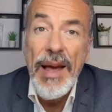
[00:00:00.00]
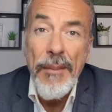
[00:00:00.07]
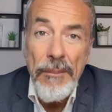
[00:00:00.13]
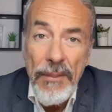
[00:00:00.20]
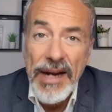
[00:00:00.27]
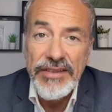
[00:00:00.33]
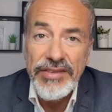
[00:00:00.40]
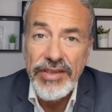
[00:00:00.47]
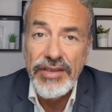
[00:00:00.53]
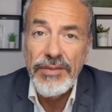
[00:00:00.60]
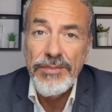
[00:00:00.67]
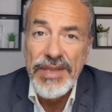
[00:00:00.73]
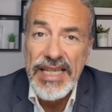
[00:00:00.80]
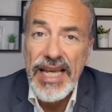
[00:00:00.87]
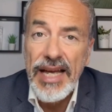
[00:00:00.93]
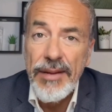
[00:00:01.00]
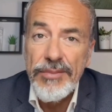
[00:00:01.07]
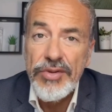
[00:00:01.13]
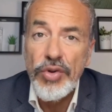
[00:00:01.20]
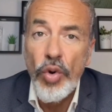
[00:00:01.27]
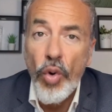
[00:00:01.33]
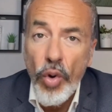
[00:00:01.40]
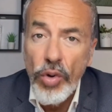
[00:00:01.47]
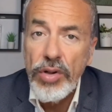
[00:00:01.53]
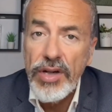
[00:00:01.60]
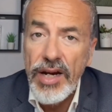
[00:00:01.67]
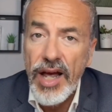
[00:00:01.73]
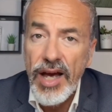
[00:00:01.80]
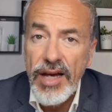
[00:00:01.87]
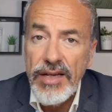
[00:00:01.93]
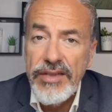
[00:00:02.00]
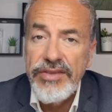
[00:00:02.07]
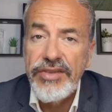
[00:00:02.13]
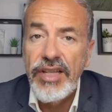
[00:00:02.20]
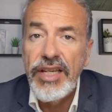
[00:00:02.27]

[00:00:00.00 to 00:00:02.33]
matter becomes organized